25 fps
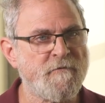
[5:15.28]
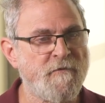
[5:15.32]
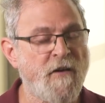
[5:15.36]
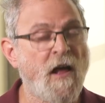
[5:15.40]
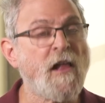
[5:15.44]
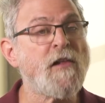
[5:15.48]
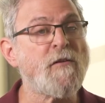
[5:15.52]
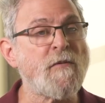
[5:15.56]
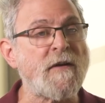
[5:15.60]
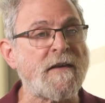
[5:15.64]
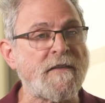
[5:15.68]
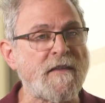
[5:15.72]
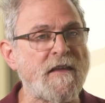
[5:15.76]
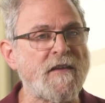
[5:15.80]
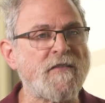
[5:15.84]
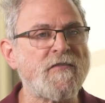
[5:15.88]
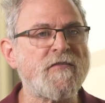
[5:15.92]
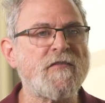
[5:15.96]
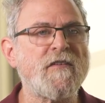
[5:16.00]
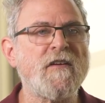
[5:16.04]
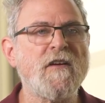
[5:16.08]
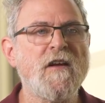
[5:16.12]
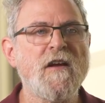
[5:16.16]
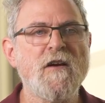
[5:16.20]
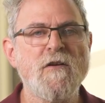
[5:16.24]
following
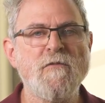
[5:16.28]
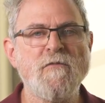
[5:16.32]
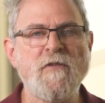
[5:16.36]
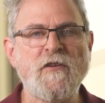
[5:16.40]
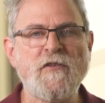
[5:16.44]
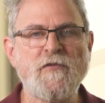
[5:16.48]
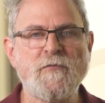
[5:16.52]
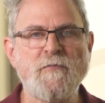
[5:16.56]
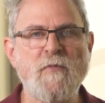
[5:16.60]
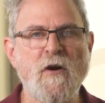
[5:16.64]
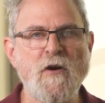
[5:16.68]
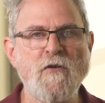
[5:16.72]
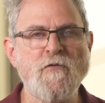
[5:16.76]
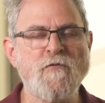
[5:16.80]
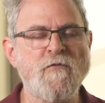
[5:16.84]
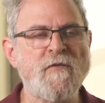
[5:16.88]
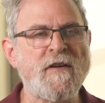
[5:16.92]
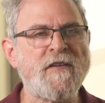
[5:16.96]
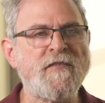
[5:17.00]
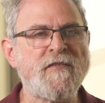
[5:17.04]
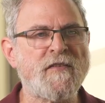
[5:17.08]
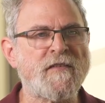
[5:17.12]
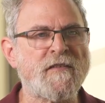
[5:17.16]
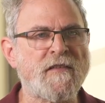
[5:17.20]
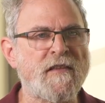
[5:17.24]
this. We spoke
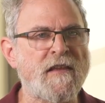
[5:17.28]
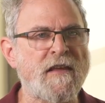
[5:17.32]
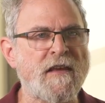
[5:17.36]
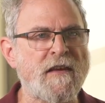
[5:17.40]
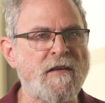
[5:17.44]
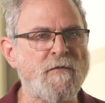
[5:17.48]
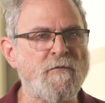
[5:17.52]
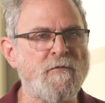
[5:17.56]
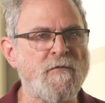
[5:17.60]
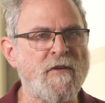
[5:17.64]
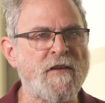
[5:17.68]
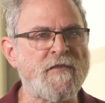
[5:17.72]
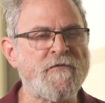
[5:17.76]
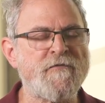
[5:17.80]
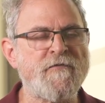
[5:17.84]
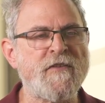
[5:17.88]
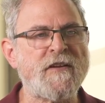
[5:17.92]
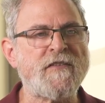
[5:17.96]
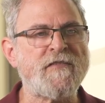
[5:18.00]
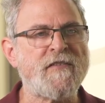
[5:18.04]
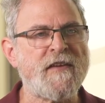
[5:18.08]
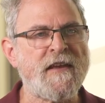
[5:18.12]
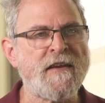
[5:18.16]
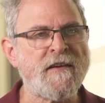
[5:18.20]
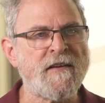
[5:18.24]
recently with
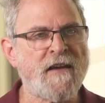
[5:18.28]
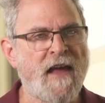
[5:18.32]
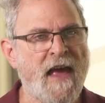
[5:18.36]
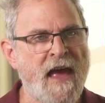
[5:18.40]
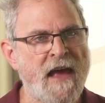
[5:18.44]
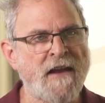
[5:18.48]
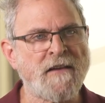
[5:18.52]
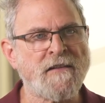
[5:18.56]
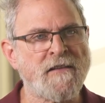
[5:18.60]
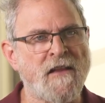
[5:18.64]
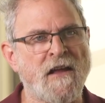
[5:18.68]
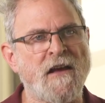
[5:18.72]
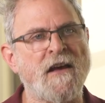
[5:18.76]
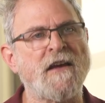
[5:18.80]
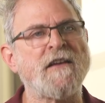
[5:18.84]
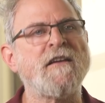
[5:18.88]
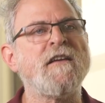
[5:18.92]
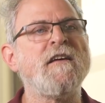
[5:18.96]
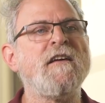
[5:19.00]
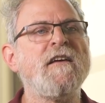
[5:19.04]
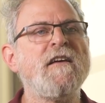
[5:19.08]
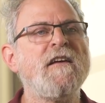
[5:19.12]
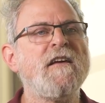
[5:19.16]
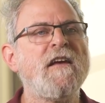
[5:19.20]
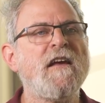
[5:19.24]
Fritz
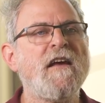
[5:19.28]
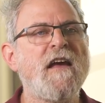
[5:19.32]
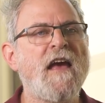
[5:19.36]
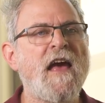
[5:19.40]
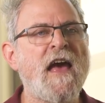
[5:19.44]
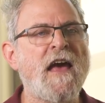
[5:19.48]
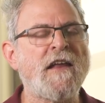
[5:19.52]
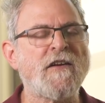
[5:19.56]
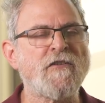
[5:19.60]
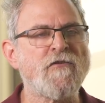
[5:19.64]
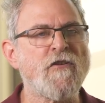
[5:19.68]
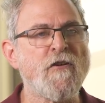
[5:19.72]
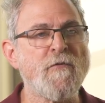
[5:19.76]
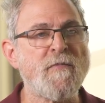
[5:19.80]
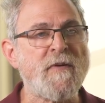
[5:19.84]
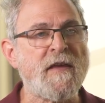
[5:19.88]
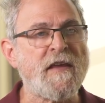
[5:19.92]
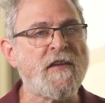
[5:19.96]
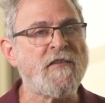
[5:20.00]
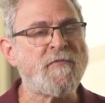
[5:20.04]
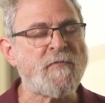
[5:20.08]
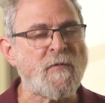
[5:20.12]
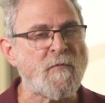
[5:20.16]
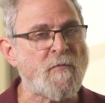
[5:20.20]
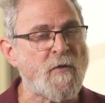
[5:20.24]
Henglein and a group
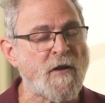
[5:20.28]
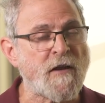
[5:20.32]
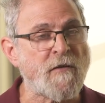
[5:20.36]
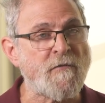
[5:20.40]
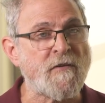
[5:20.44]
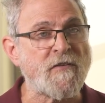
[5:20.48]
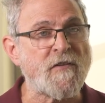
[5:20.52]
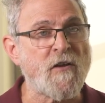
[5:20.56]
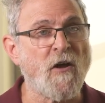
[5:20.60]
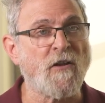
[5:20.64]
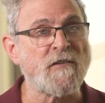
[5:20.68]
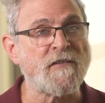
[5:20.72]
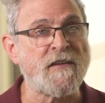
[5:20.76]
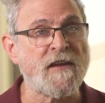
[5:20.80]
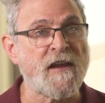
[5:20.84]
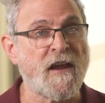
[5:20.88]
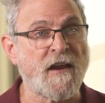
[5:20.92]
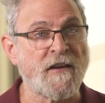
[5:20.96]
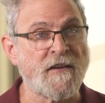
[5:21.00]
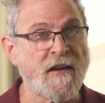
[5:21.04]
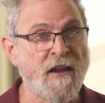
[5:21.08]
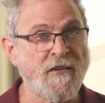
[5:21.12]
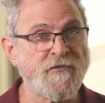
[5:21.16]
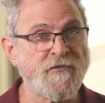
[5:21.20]
he's been working with called Deon